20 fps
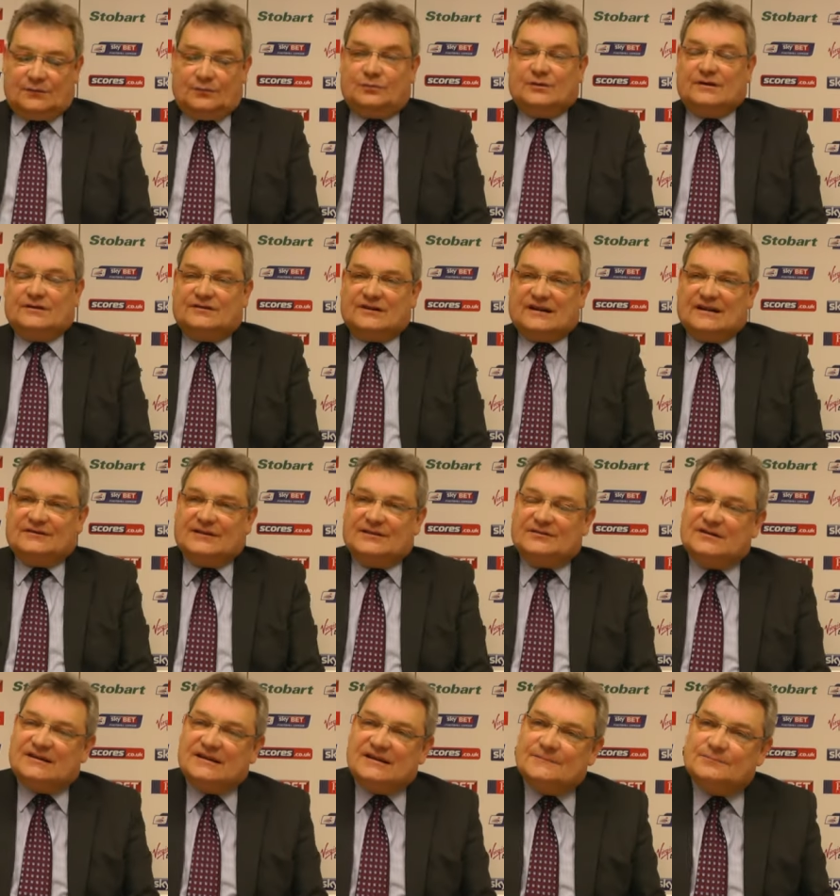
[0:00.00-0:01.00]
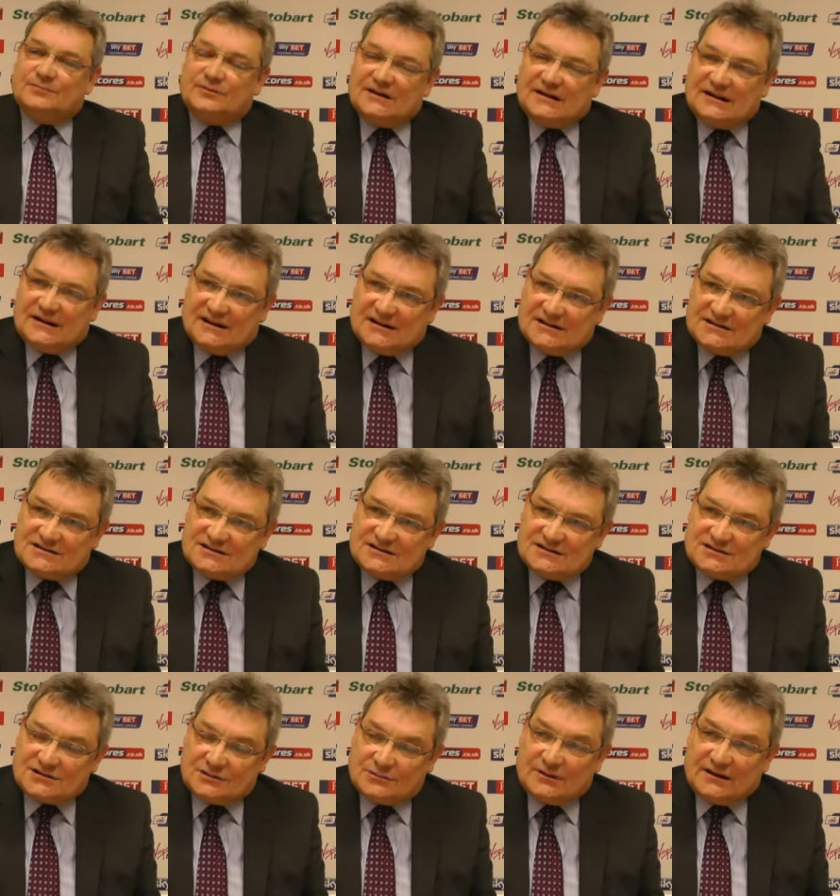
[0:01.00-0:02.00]
we've got to have everything in place
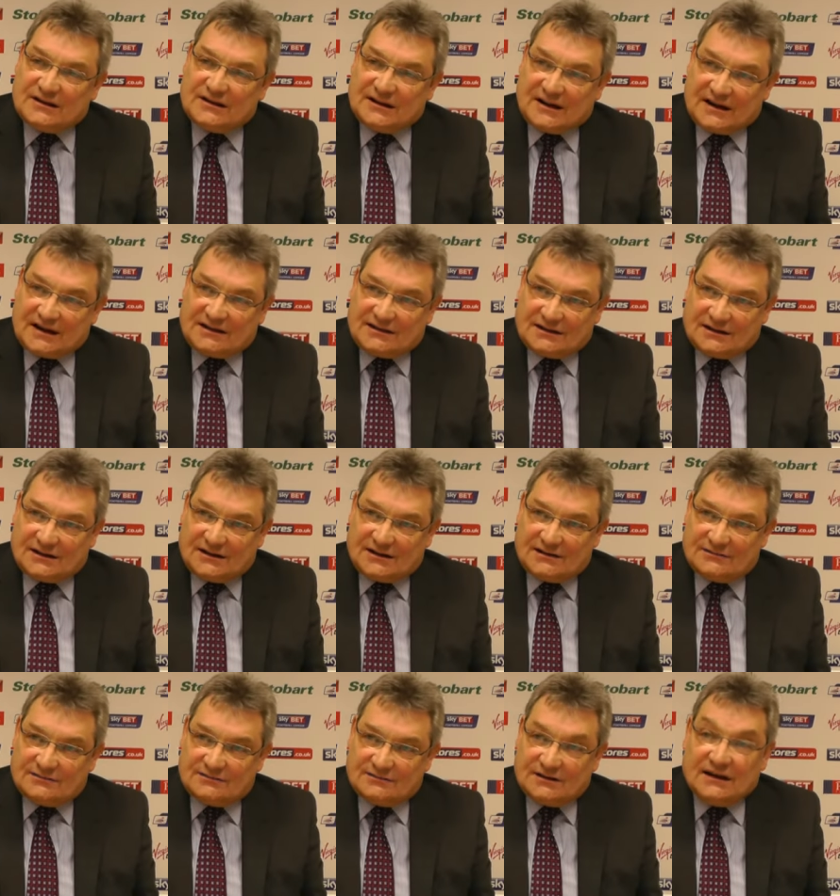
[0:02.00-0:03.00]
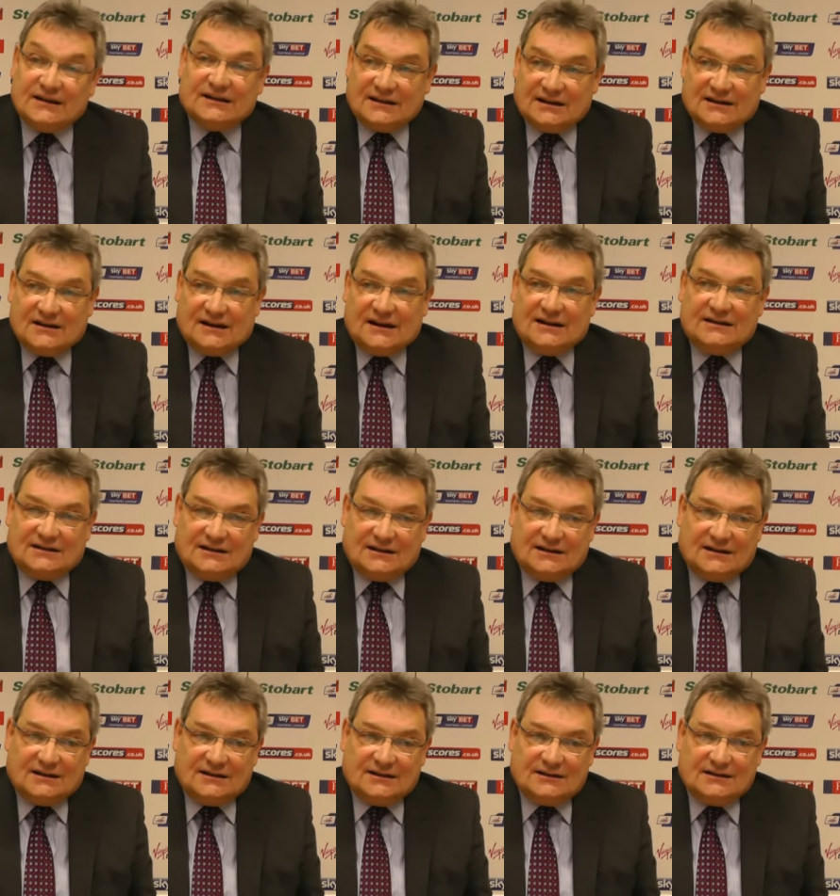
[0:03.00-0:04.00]
so when they get there, and they'll get
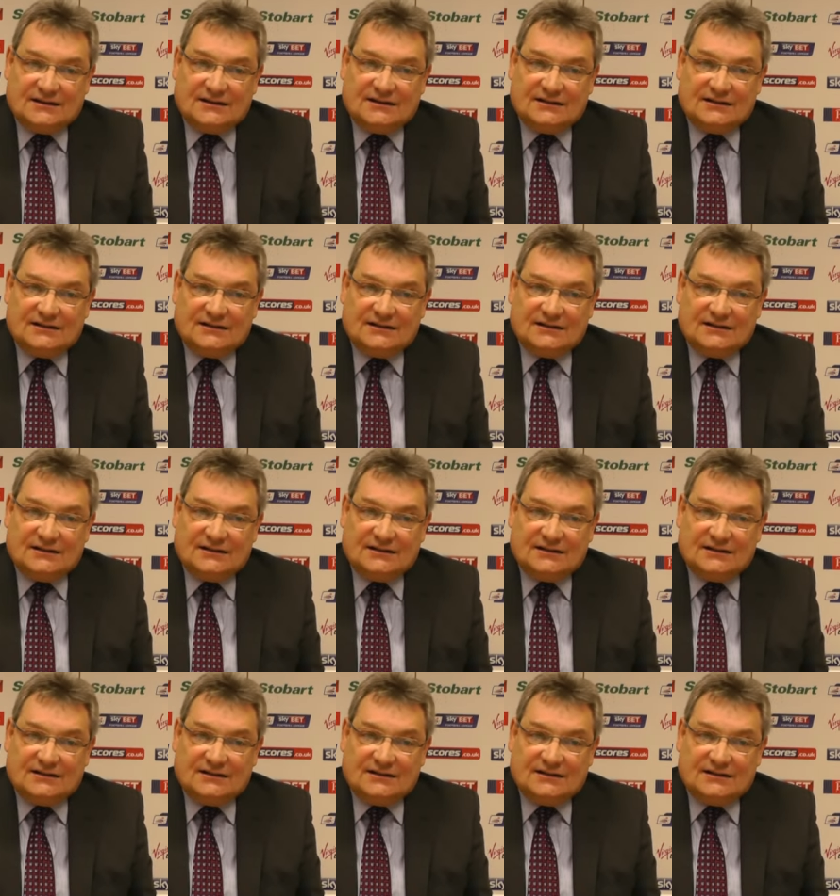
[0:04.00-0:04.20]
there,